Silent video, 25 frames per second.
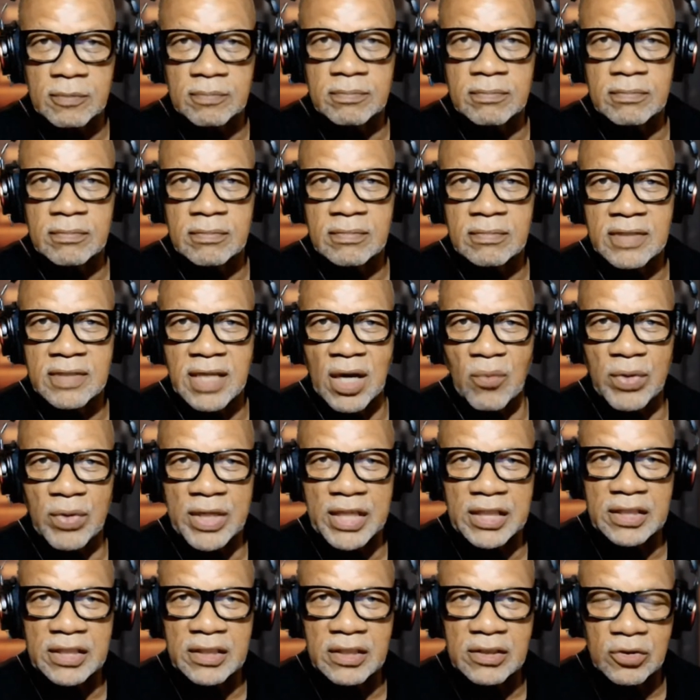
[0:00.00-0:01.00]
that we
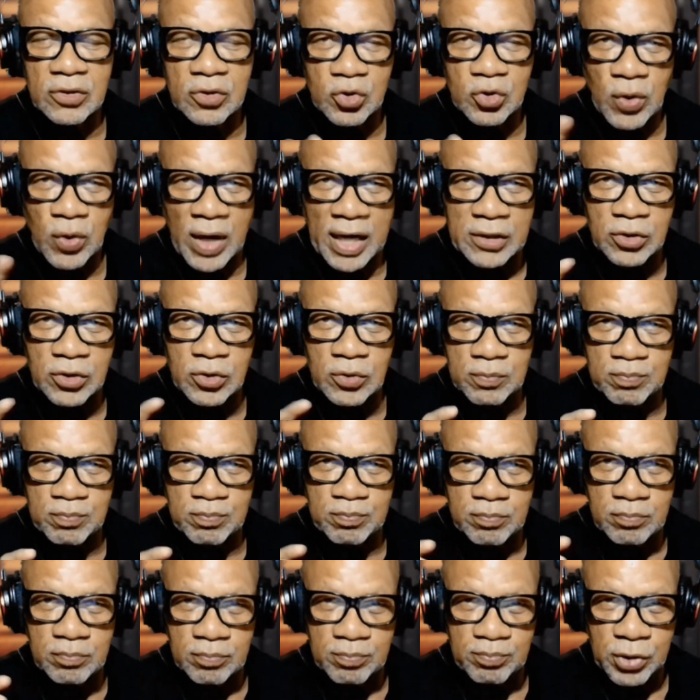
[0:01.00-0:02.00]
try to
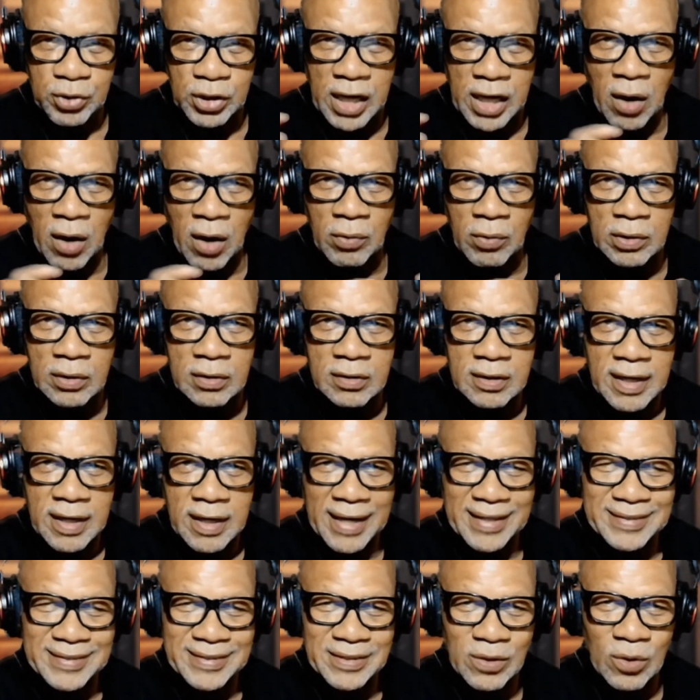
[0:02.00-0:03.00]
put our
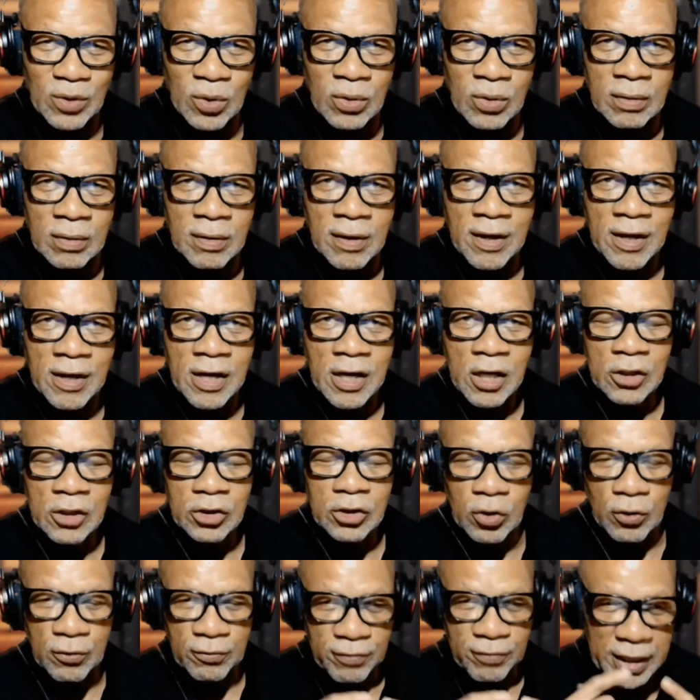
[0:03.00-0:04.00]
content on. So
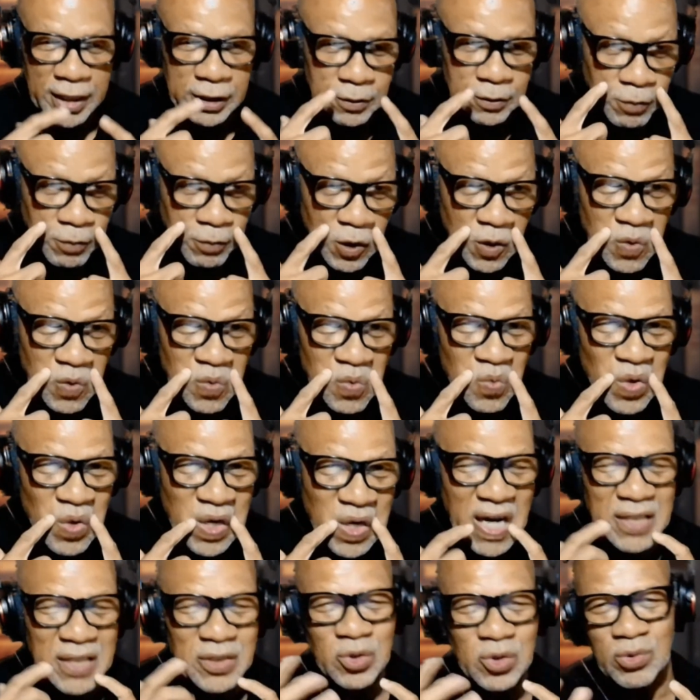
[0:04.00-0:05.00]
Facebook, what I
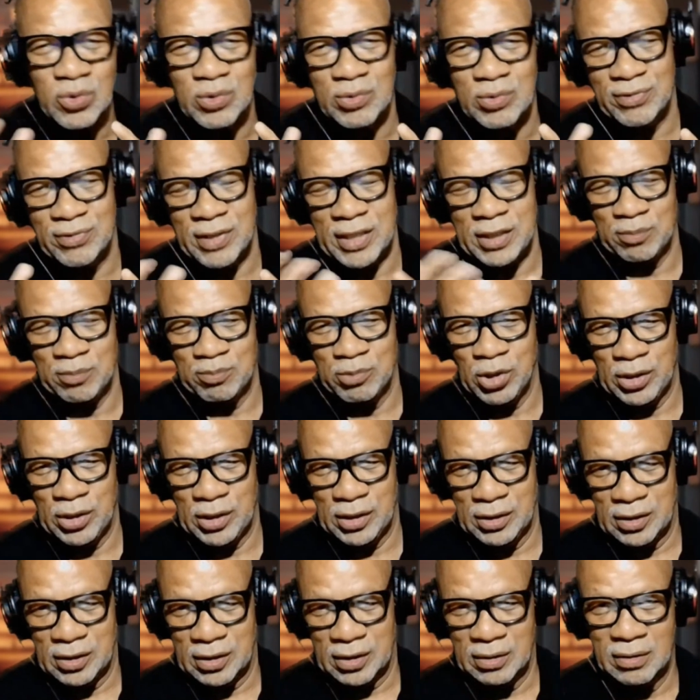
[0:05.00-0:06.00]
do with Facebook
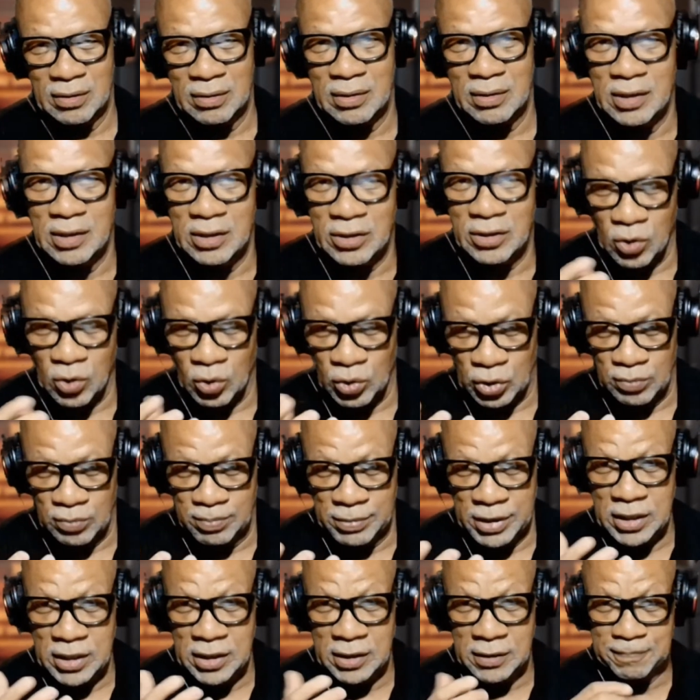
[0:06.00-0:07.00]
is social
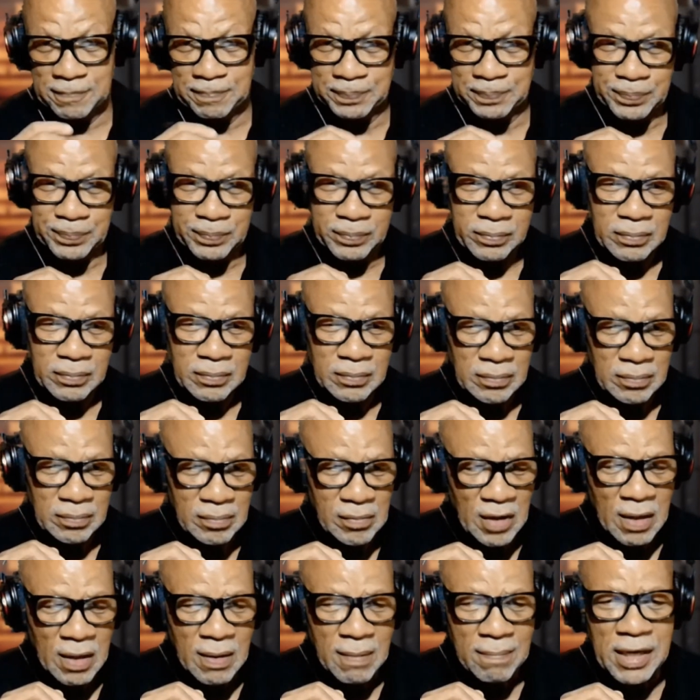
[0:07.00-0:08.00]
media,
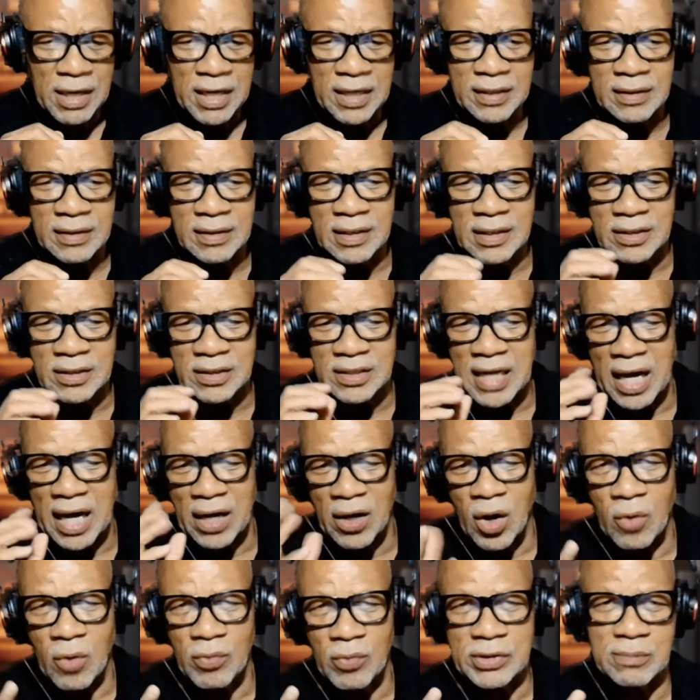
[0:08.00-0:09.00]
but it's not
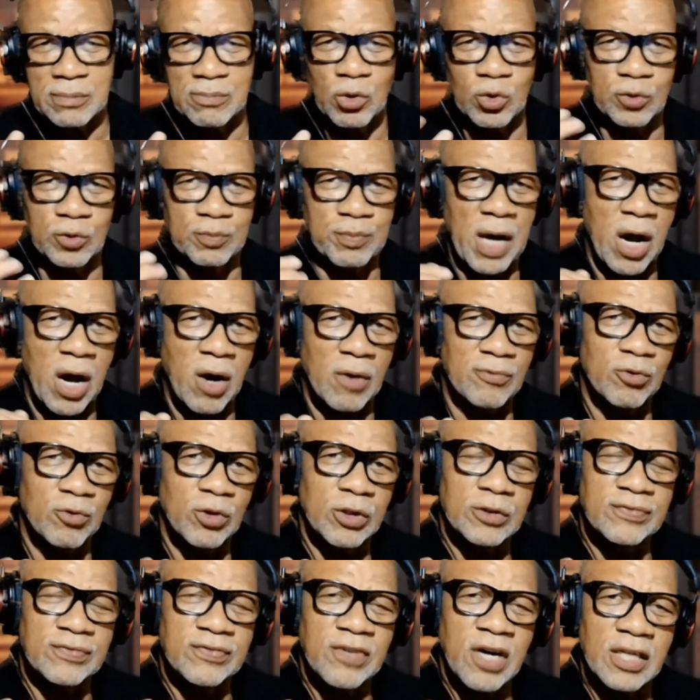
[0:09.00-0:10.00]
always the most powerful as
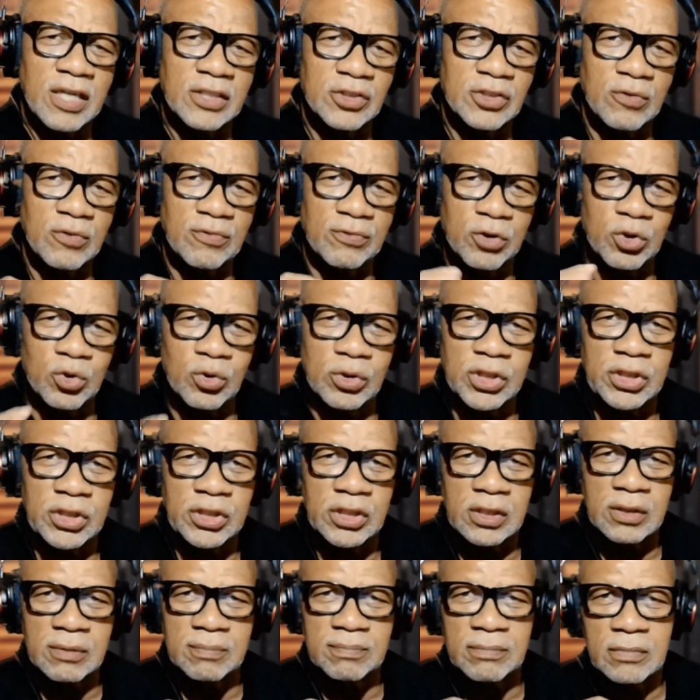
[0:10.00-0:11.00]
far as your viewership
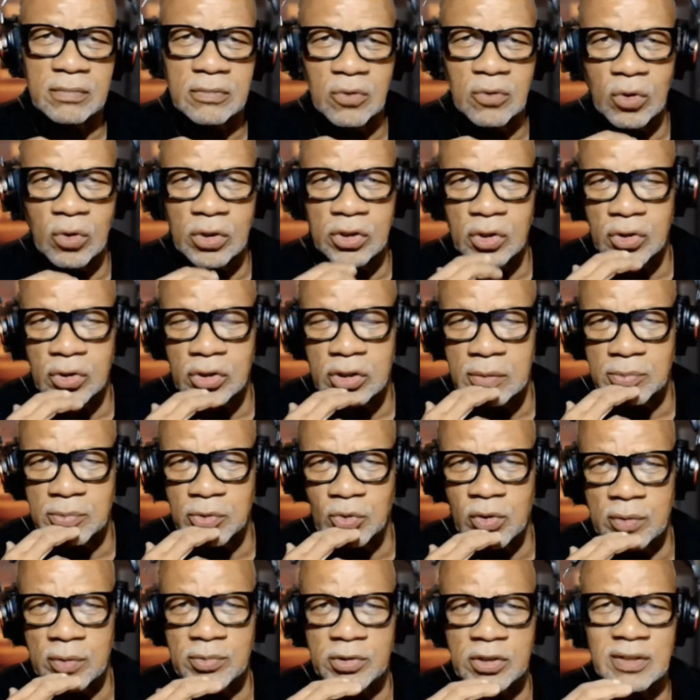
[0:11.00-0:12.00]
or your
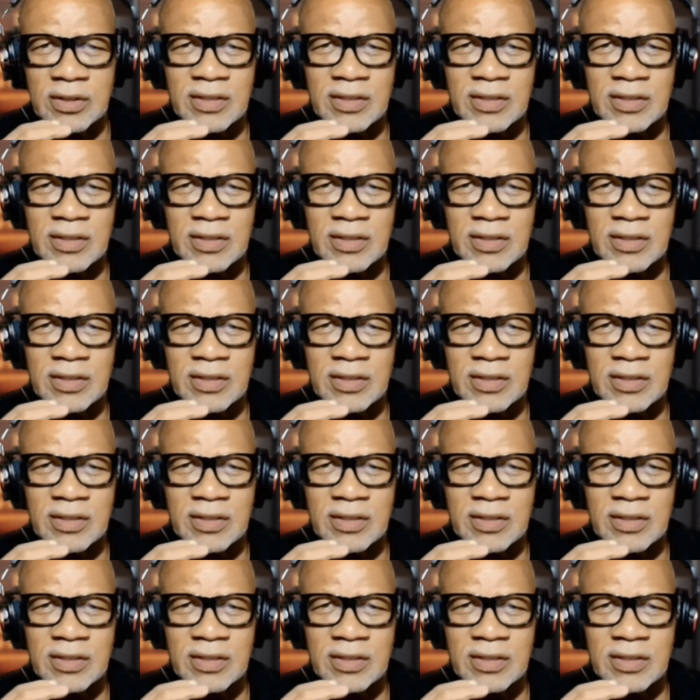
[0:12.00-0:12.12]
subscriptions.